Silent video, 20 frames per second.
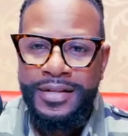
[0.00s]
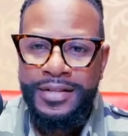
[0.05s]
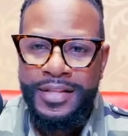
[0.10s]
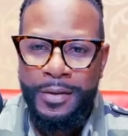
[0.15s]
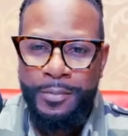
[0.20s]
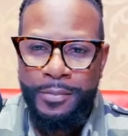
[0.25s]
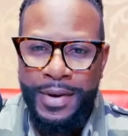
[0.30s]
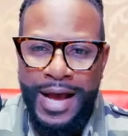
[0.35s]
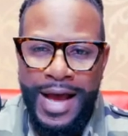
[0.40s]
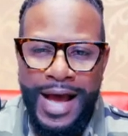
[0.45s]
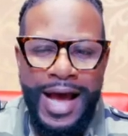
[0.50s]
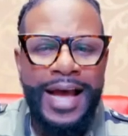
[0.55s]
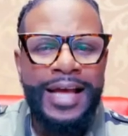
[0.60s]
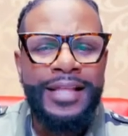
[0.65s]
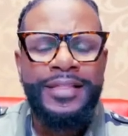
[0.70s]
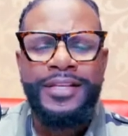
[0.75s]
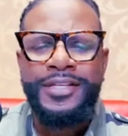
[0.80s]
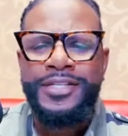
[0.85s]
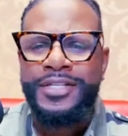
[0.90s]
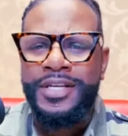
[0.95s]
That
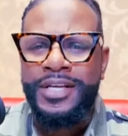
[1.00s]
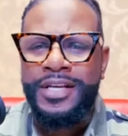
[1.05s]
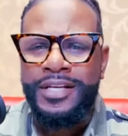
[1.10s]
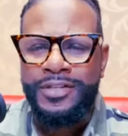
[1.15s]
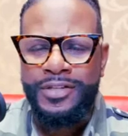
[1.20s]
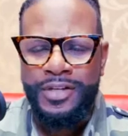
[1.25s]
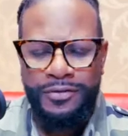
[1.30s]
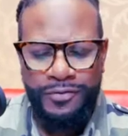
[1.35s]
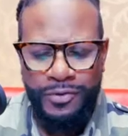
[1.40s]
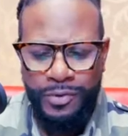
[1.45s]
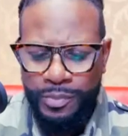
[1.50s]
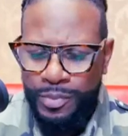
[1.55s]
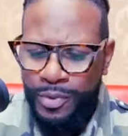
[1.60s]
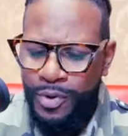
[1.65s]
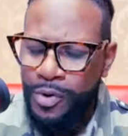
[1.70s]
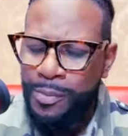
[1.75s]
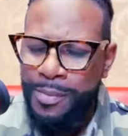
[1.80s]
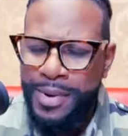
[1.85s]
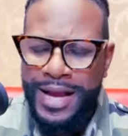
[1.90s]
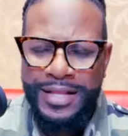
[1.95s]
behind the scenes, if you
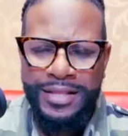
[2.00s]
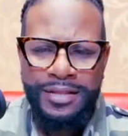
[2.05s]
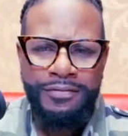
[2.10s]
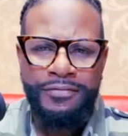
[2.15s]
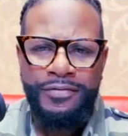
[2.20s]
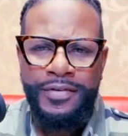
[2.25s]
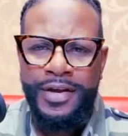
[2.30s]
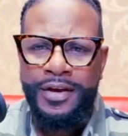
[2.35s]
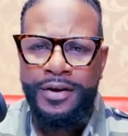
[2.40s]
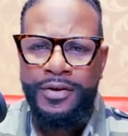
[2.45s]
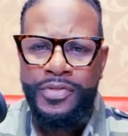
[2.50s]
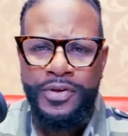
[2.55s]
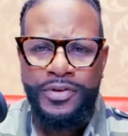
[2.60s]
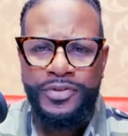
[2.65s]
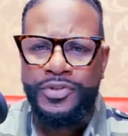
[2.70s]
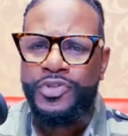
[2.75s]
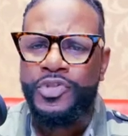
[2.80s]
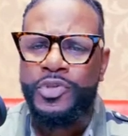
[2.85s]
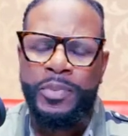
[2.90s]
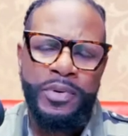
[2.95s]
pull back the veil,
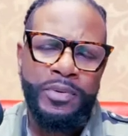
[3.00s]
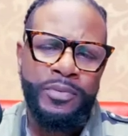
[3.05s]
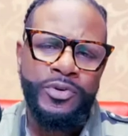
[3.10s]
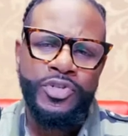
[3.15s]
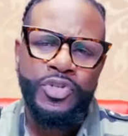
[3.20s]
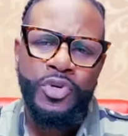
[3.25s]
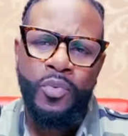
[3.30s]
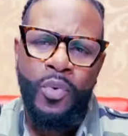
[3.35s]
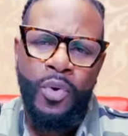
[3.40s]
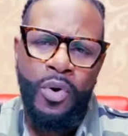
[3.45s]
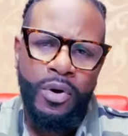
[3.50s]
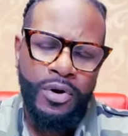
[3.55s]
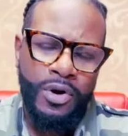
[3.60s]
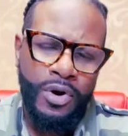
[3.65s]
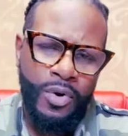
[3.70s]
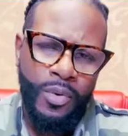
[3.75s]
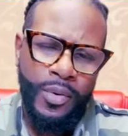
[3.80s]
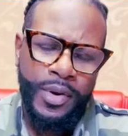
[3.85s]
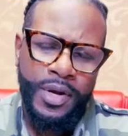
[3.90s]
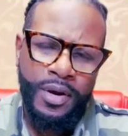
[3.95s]
there's a spiritual war
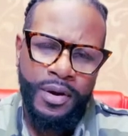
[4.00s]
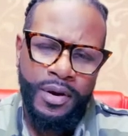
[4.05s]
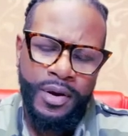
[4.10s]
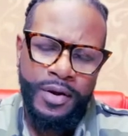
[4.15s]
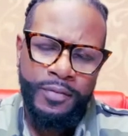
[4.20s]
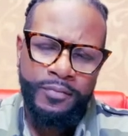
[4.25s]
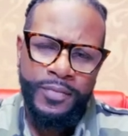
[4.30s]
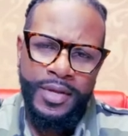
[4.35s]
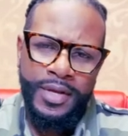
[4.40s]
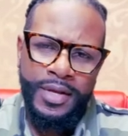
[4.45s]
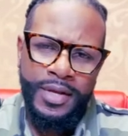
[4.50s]
going on.